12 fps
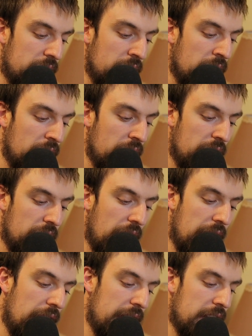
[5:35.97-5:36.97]
And
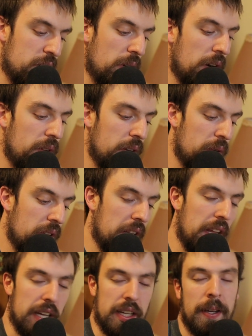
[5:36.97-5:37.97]
that's what I really, really
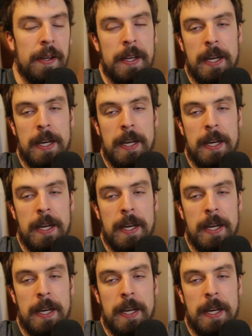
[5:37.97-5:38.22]
like.